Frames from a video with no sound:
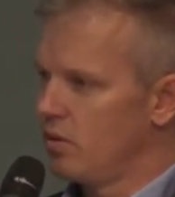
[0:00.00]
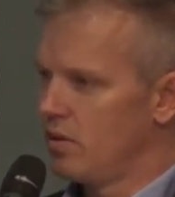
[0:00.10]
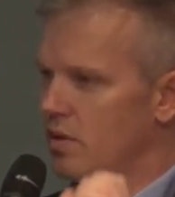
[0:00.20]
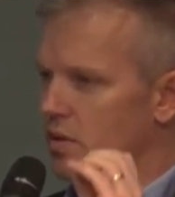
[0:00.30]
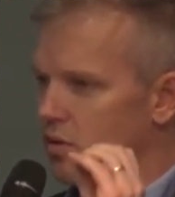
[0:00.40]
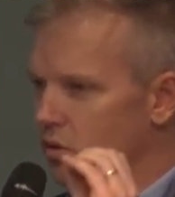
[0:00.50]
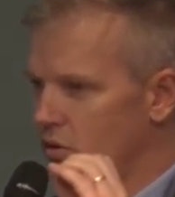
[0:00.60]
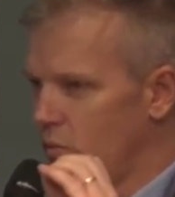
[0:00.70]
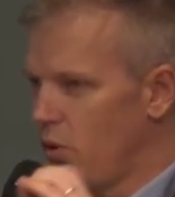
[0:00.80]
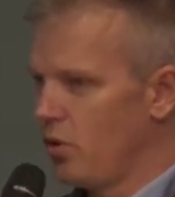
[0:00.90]
This is not
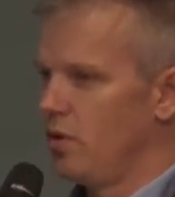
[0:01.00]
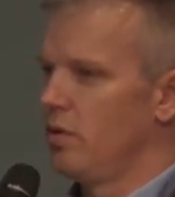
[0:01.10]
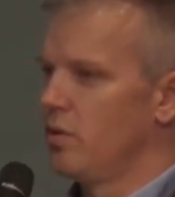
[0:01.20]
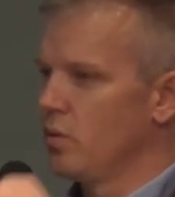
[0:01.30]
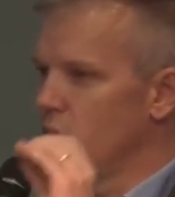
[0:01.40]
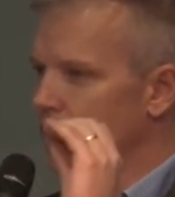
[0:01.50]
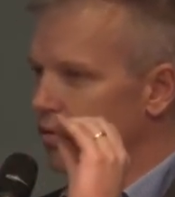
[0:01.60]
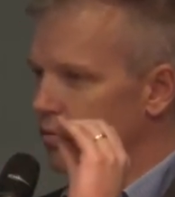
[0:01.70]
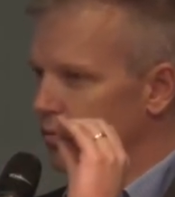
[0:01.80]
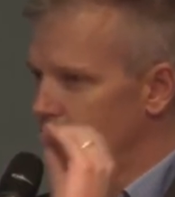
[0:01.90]
your burden. You don't need
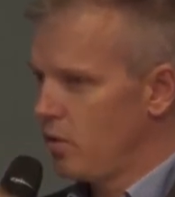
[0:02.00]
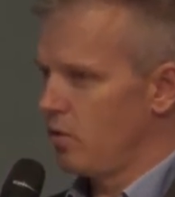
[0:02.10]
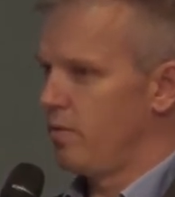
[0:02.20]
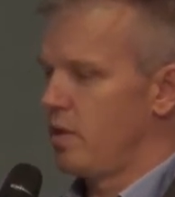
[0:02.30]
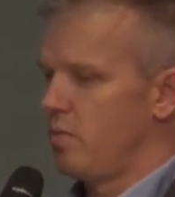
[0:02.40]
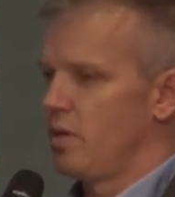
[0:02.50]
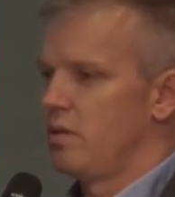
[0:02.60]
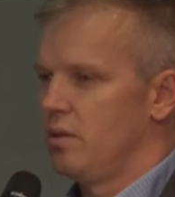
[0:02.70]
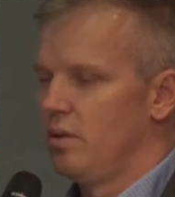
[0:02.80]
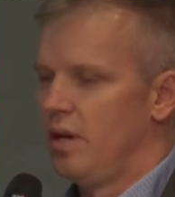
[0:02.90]
to focus very much.
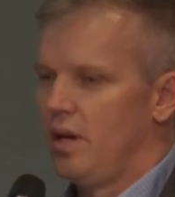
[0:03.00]
So,